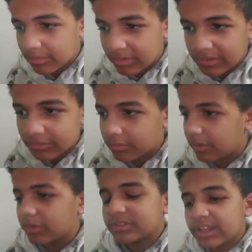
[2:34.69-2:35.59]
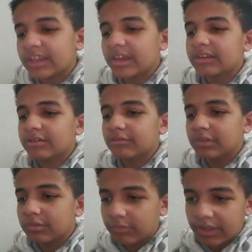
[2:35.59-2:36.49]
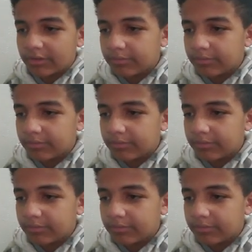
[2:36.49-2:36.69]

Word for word: Please. Oh, dang it! I didn't read the red.